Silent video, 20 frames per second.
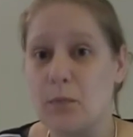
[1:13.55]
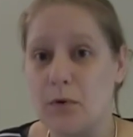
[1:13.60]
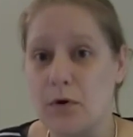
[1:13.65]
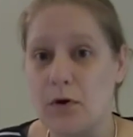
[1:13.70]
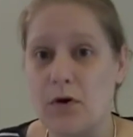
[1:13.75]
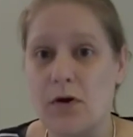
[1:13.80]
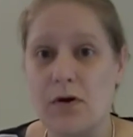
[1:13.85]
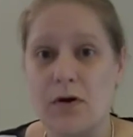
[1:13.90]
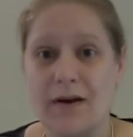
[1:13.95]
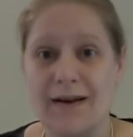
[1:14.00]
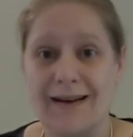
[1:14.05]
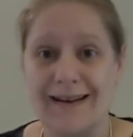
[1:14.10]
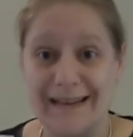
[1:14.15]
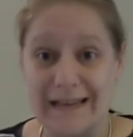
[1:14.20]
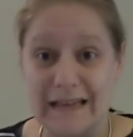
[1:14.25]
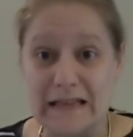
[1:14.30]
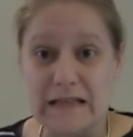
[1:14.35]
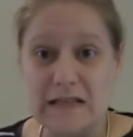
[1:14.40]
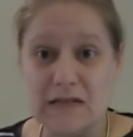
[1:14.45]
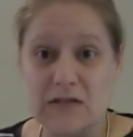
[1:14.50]
block
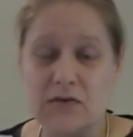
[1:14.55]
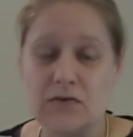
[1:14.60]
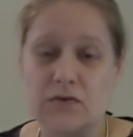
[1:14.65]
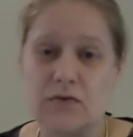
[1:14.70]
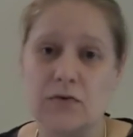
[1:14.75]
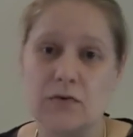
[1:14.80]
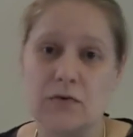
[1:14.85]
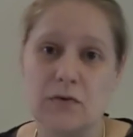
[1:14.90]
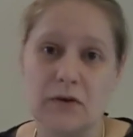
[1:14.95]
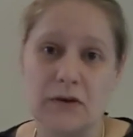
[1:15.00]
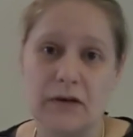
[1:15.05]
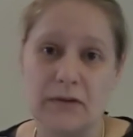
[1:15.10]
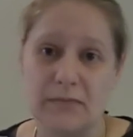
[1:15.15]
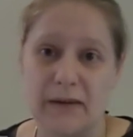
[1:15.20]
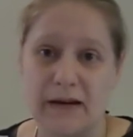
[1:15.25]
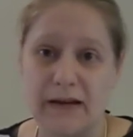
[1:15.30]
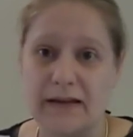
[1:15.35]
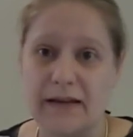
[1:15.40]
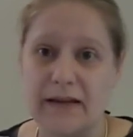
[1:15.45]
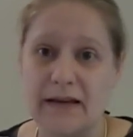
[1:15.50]
lace, or in
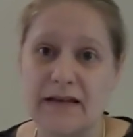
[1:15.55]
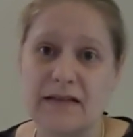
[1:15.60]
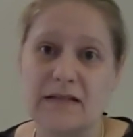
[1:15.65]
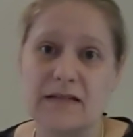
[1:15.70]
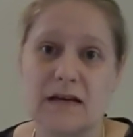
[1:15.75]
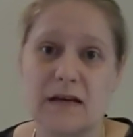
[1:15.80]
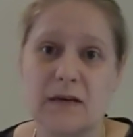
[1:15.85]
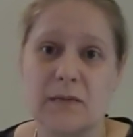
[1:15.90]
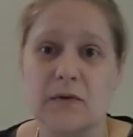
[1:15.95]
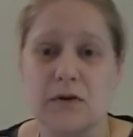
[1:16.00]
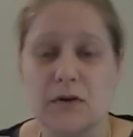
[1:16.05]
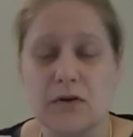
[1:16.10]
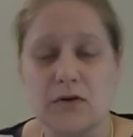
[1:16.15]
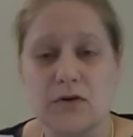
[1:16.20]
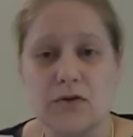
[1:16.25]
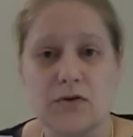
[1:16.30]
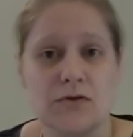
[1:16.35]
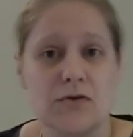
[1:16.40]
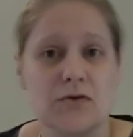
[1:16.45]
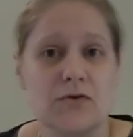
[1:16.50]
my case, I'm going
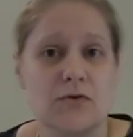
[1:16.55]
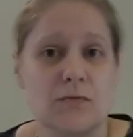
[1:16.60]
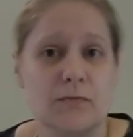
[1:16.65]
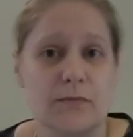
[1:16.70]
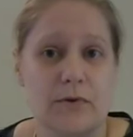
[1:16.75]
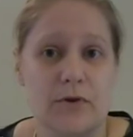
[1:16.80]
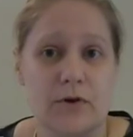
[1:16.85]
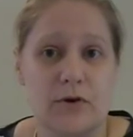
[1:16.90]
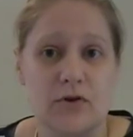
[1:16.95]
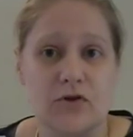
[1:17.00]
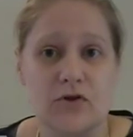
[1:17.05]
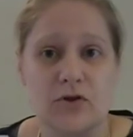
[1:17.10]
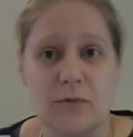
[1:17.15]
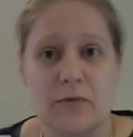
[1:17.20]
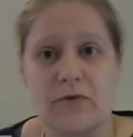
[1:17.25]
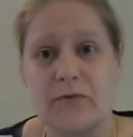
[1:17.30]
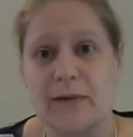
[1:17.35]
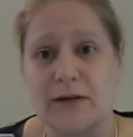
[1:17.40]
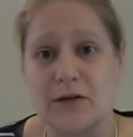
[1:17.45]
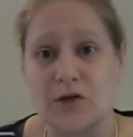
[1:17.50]
to use it to block some
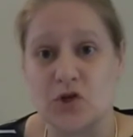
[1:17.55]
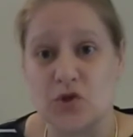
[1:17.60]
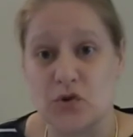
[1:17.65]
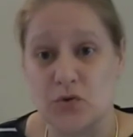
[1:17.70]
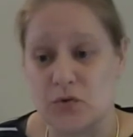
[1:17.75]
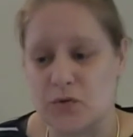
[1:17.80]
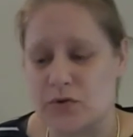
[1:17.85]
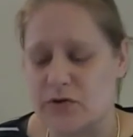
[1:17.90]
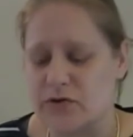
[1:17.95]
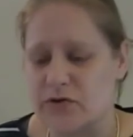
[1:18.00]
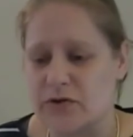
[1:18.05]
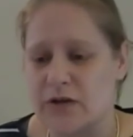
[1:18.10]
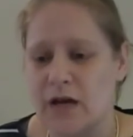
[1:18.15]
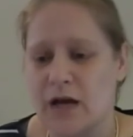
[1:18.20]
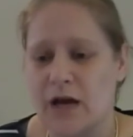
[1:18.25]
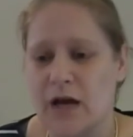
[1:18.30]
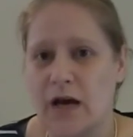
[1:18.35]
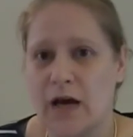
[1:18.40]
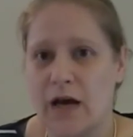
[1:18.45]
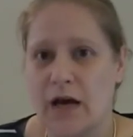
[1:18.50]
of my shawls.
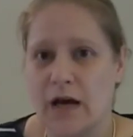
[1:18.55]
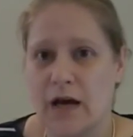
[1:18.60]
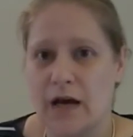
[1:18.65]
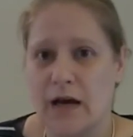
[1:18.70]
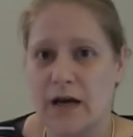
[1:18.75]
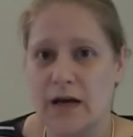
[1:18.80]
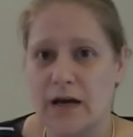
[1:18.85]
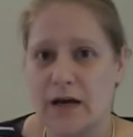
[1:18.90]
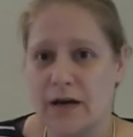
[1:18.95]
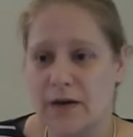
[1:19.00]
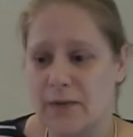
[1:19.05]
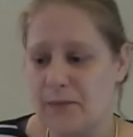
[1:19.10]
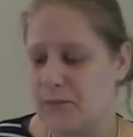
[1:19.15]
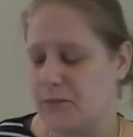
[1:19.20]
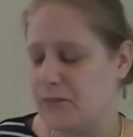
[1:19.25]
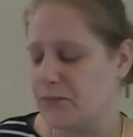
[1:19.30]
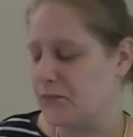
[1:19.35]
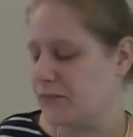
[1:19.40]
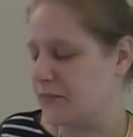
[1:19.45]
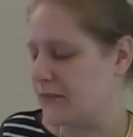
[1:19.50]

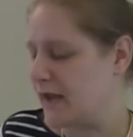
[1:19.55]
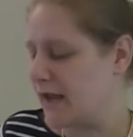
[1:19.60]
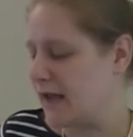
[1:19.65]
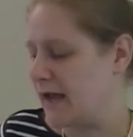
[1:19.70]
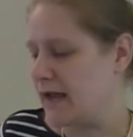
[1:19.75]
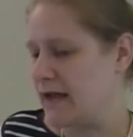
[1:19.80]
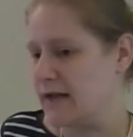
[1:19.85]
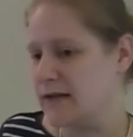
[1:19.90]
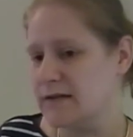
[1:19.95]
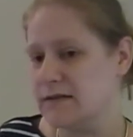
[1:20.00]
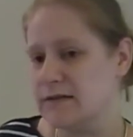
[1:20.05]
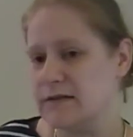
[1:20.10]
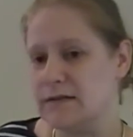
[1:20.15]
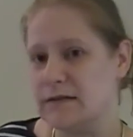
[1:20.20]
And